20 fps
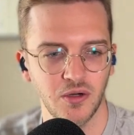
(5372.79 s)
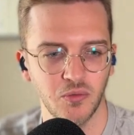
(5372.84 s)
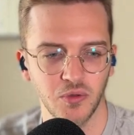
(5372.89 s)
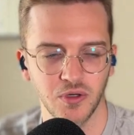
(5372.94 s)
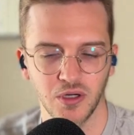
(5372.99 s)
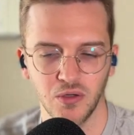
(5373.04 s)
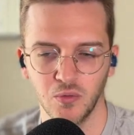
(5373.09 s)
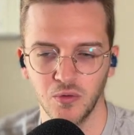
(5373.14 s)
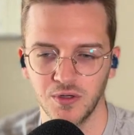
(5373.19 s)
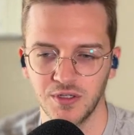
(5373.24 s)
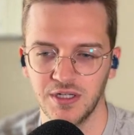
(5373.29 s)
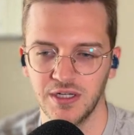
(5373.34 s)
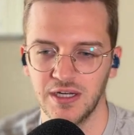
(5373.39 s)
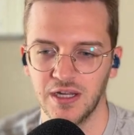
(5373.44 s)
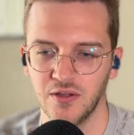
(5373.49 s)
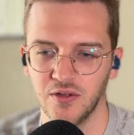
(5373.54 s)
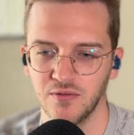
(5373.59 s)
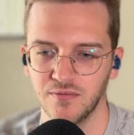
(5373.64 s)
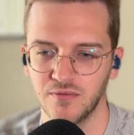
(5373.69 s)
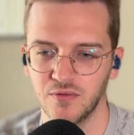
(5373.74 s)
You know, we're going to work
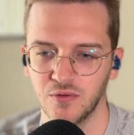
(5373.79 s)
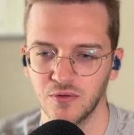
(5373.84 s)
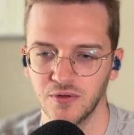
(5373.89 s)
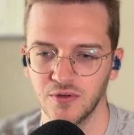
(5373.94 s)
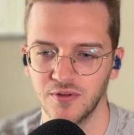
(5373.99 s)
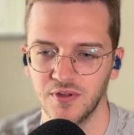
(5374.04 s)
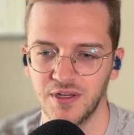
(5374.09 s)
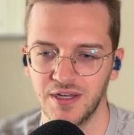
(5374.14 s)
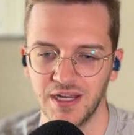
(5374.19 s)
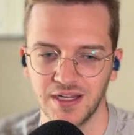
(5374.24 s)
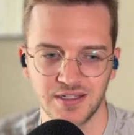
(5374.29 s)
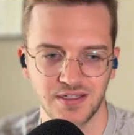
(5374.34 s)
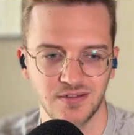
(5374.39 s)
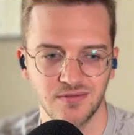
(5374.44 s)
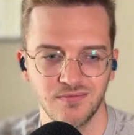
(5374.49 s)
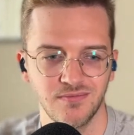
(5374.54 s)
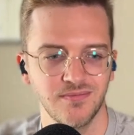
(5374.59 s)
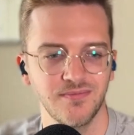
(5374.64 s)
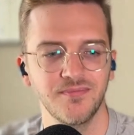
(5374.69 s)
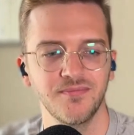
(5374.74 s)
together for the
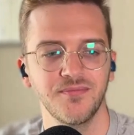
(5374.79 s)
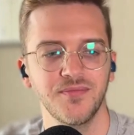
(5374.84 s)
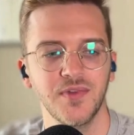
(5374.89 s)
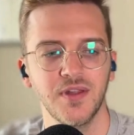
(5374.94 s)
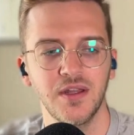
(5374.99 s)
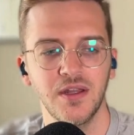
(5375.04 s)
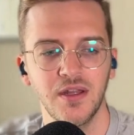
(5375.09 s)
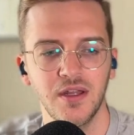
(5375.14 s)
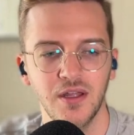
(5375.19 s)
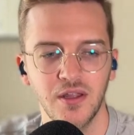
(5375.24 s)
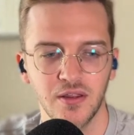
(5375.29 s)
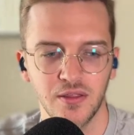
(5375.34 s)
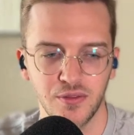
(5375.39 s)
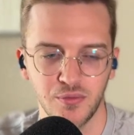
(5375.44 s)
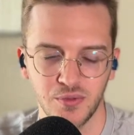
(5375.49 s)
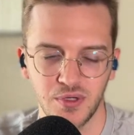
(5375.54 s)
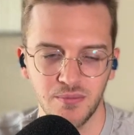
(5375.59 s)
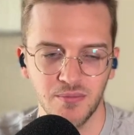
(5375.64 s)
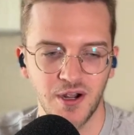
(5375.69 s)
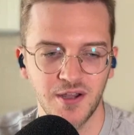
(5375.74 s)
next
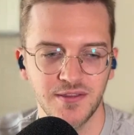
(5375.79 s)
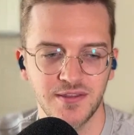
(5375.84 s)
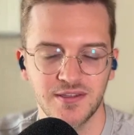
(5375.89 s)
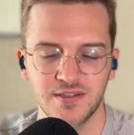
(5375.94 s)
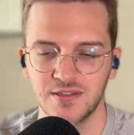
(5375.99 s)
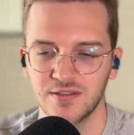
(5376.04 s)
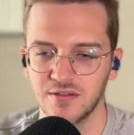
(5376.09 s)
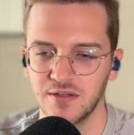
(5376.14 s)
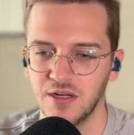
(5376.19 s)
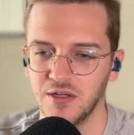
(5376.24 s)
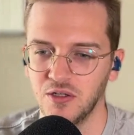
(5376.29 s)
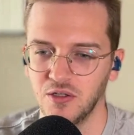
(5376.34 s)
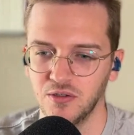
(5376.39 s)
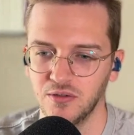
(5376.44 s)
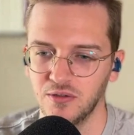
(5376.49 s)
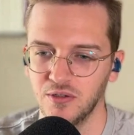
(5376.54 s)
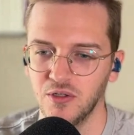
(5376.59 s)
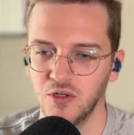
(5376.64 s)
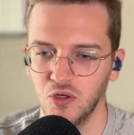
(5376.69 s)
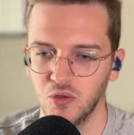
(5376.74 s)
3 months
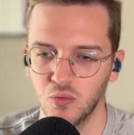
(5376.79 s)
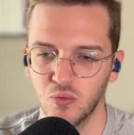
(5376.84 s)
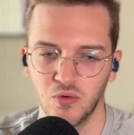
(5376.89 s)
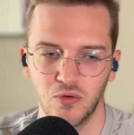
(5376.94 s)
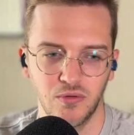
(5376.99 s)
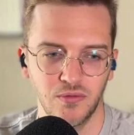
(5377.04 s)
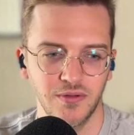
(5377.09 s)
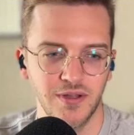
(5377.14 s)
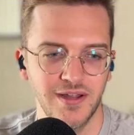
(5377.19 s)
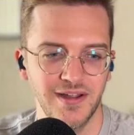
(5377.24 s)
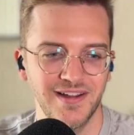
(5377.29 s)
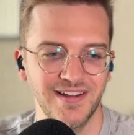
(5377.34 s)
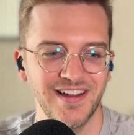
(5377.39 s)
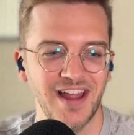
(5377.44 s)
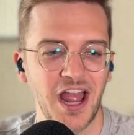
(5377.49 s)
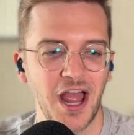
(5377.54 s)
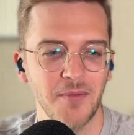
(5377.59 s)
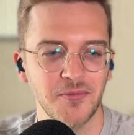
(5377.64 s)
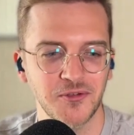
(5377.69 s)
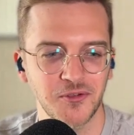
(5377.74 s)
and you will
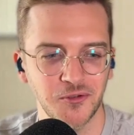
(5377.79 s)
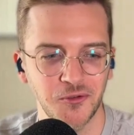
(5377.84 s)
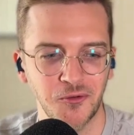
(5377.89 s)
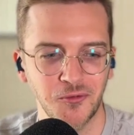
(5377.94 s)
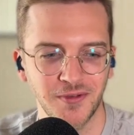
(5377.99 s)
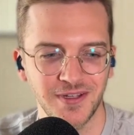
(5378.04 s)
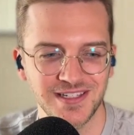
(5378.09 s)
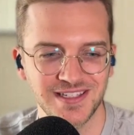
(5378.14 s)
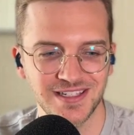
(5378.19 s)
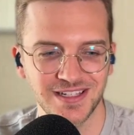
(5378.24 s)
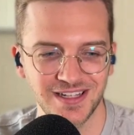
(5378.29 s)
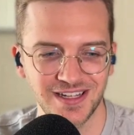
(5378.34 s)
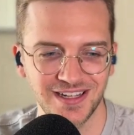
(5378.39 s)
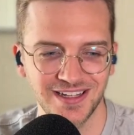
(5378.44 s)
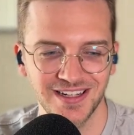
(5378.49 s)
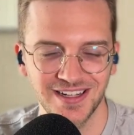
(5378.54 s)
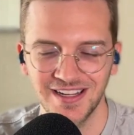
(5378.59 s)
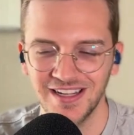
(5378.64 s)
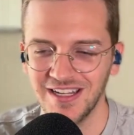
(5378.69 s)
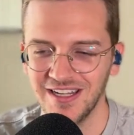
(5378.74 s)
absolutely
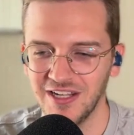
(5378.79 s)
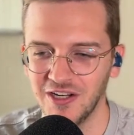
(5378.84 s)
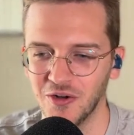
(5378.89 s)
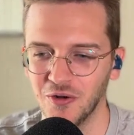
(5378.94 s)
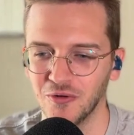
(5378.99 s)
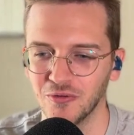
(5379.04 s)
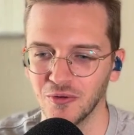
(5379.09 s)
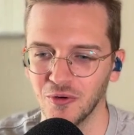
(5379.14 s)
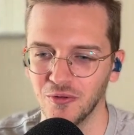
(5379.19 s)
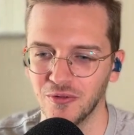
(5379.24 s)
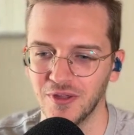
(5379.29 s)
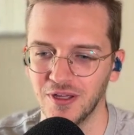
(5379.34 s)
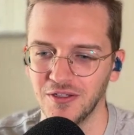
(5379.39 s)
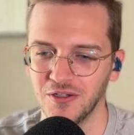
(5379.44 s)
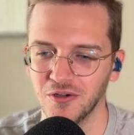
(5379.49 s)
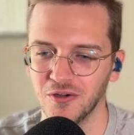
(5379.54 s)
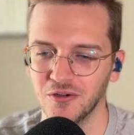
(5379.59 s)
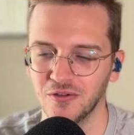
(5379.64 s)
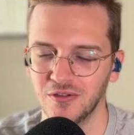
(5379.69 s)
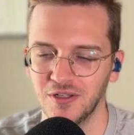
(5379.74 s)
see, you know, growth
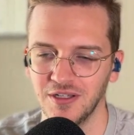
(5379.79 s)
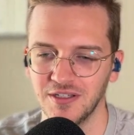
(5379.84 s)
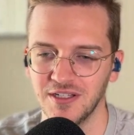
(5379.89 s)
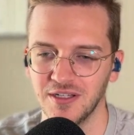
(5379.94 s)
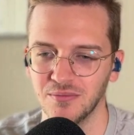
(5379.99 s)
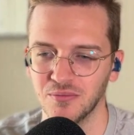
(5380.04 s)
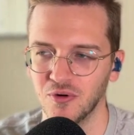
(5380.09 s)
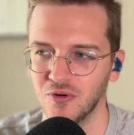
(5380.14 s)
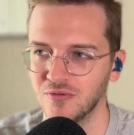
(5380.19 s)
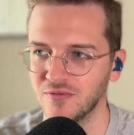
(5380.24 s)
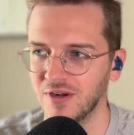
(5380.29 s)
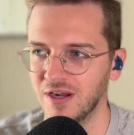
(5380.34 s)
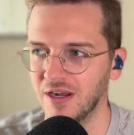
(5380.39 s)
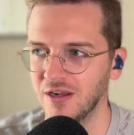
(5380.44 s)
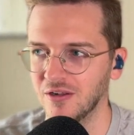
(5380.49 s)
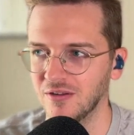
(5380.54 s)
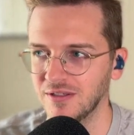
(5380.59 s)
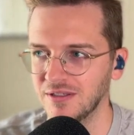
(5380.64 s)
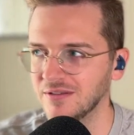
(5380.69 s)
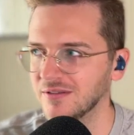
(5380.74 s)
on your LinkedIn
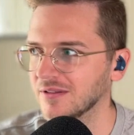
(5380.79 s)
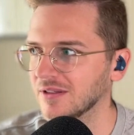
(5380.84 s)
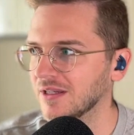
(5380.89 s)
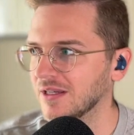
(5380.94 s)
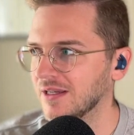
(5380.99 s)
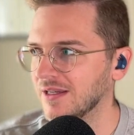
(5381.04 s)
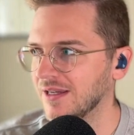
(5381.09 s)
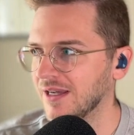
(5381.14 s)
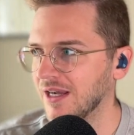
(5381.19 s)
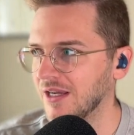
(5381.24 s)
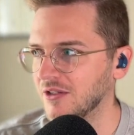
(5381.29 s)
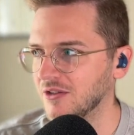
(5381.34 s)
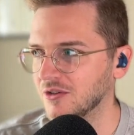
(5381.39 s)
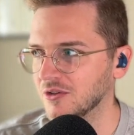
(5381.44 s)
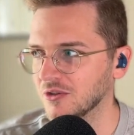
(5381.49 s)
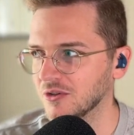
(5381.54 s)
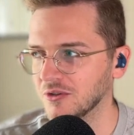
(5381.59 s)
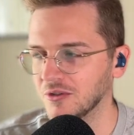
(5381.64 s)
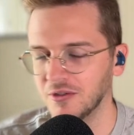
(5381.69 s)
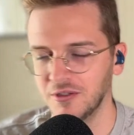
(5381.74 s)
profile and in
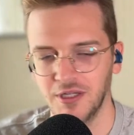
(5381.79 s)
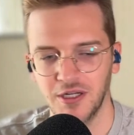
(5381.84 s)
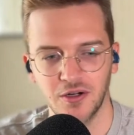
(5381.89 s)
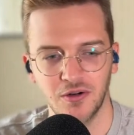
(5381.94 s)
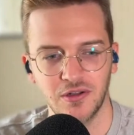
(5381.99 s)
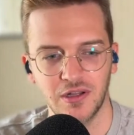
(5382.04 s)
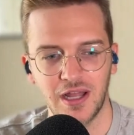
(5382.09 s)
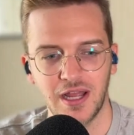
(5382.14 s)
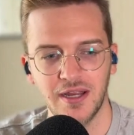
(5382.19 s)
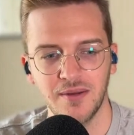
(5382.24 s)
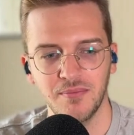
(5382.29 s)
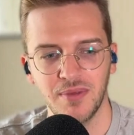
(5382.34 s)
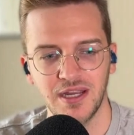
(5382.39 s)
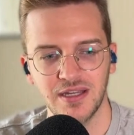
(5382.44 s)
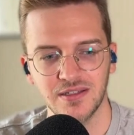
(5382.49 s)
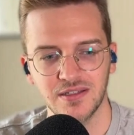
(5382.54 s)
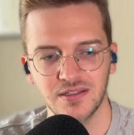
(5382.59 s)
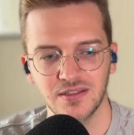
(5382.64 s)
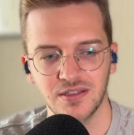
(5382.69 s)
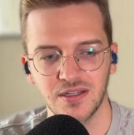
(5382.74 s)
your, you know, client
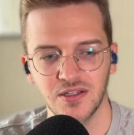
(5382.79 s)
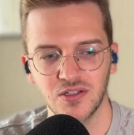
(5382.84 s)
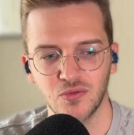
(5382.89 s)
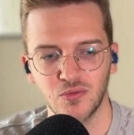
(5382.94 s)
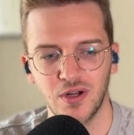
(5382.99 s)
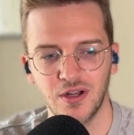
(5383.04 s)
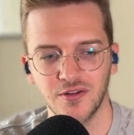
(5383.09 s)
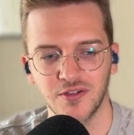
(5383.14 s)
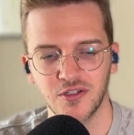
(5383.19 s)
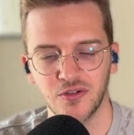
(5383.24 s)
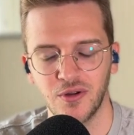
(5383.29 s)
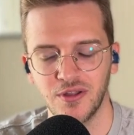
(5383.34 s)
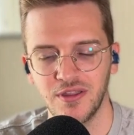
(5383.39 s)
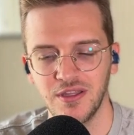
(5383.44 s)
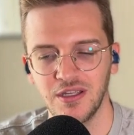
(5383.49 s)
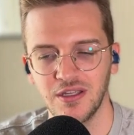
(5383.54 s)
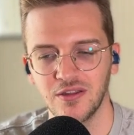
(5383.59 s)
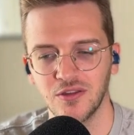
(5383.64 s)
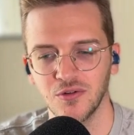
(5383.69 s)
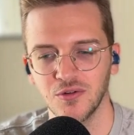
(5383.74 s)
base as well. So
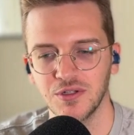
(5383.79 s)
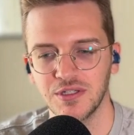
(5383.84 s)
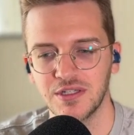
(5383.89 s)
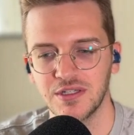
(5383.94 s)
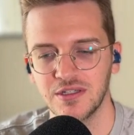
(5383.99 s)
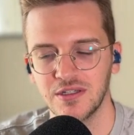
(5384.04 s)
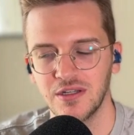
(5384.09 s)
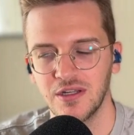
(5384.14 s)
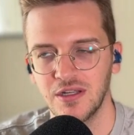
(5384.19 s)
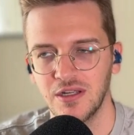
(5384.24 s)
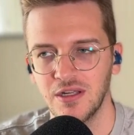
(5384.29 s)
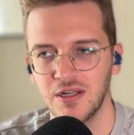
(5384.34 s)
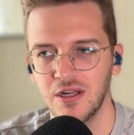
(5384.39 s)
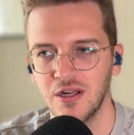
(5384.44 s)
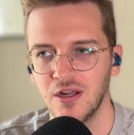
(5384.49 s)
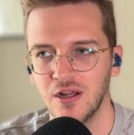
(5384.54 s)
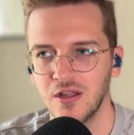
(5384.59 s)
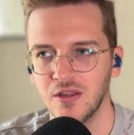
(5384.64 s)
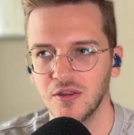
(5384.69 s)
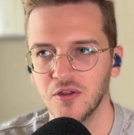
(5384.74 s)
I think there's
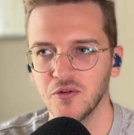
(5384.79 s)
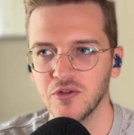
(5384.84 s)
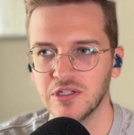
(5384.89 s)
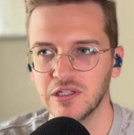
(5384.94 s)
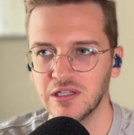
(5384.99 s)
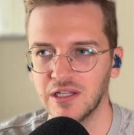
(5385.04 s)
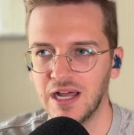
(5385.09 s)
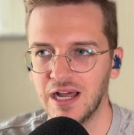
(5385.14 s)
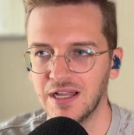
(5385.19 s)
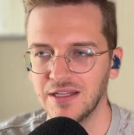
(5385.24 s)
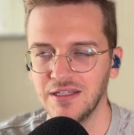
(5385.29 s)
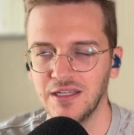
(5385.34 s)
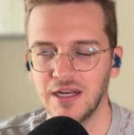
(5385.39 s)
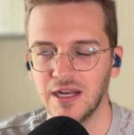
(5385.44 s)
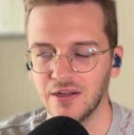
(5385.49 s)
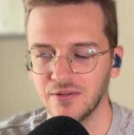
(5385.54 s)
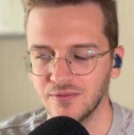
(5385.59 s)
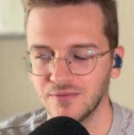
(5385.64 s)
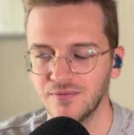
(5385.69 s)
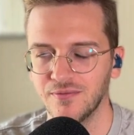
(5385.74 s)
a lot,
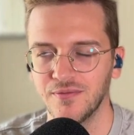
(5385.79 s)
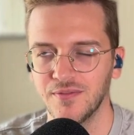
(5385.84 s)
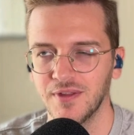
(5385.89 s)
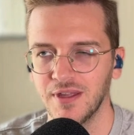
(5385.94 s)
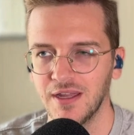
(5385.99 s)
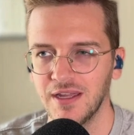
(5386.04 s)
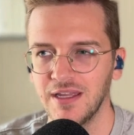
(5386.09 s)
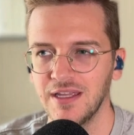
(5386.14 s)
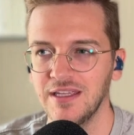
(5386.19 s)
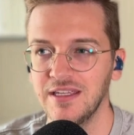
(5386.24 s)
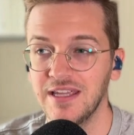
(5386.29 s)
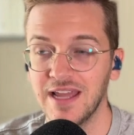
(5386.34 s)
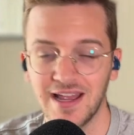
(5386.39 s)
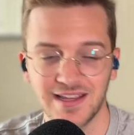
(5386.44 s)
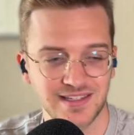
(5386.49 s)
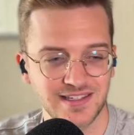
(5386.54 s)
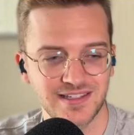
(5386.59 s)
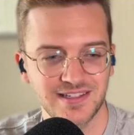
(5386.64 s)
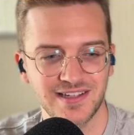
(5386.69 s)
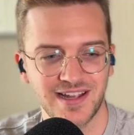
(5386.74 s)
you know,
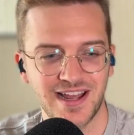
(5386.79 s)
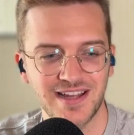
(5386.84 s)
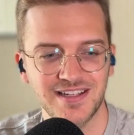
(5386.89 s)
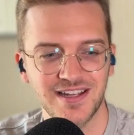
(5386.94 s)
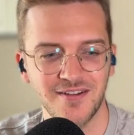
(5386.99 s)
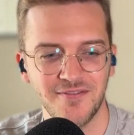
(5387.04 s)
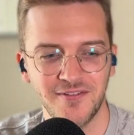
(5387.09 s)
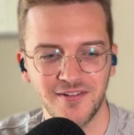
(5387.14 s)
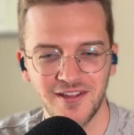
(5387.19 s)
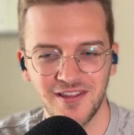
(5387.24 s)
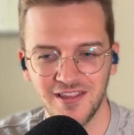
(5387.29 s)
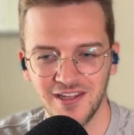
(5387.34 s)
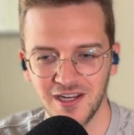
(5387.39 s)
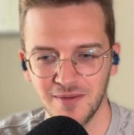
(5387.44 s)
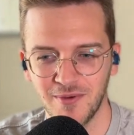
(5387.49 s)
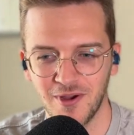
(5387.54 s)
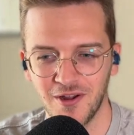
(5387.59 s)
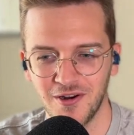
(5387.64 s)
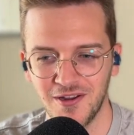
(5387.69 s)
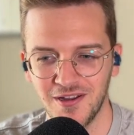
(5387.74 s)
yes, I definitely
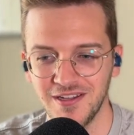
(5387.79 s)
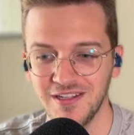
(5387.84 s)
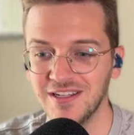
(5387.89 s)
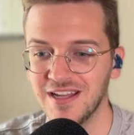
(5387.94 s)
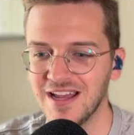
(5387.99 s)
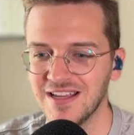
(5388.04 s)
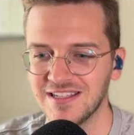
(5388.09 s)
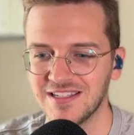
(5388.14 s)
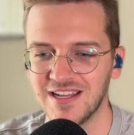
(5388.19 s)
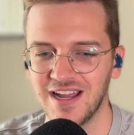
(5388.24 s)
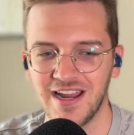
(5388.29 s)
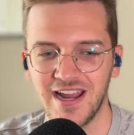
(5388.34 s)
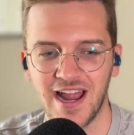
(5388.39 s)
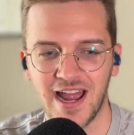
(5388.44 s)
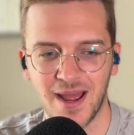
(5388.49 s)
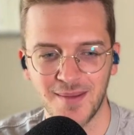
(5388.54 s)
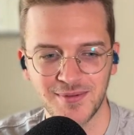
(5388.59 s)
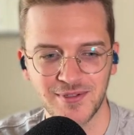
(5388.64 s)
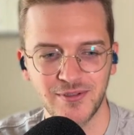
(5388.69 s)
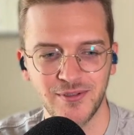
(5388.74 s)
think about it. Yes,
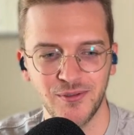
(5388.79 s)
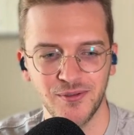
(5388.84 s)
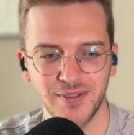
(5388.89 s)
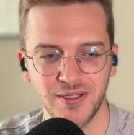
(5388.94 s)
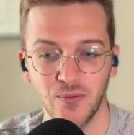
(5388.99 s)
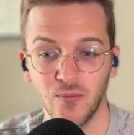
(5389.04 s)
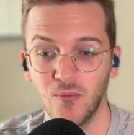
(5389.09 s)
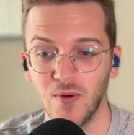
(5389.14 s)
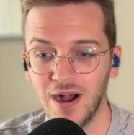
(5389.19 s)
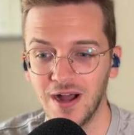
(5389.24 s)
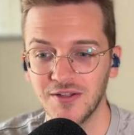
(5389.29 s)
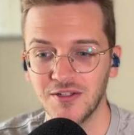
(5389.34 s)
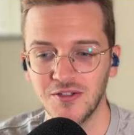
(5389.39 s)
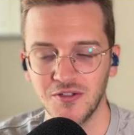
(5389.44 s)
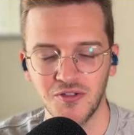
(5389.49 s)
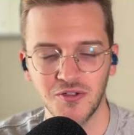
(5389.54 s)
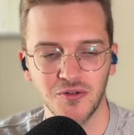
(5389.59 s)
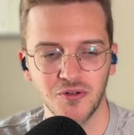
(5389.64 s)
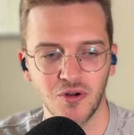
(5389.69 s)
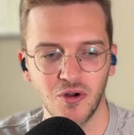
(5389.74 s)
I absolutely
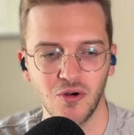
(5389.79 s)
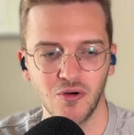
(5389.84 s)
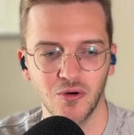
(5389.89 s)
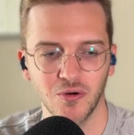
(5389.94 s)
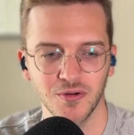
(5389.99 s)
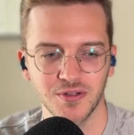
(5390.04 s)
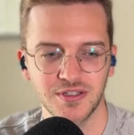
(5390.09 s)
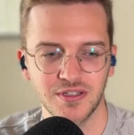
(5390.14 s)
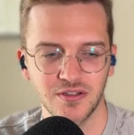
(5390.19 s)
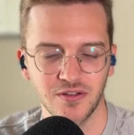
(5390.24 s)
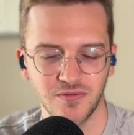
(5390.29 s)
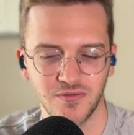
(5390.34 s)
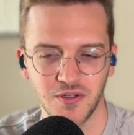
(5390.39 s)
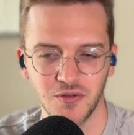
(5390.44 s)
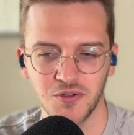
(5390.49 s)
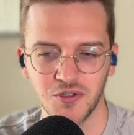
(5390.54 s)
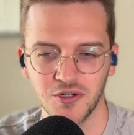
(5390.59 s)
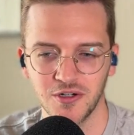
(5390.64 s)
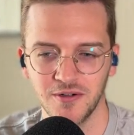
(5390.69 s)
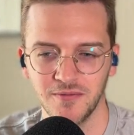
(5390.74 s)
want to do cohorts in the
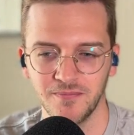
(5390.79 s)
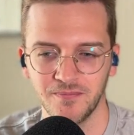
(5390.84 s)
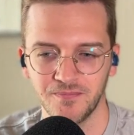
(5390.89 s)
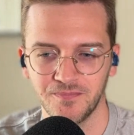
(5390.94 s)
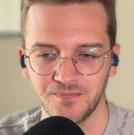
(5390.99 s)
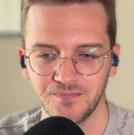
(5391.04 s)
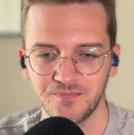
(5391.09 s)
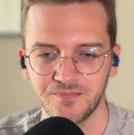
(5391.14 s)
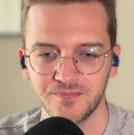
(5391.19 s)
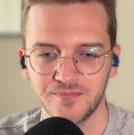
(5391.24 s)
future.